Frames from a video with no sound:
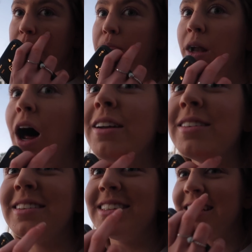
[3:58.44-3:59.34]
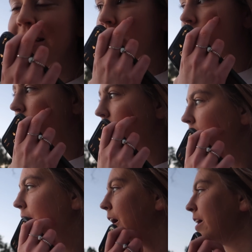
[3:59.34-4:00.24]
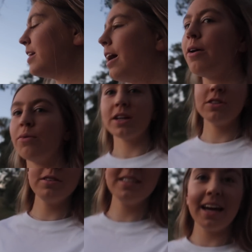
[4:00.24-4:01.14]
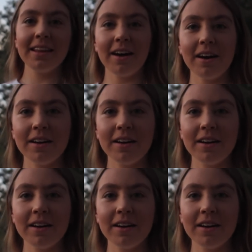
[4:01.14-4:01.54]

blonde. Maybe I should dye mine too. We yeah, we could do it together.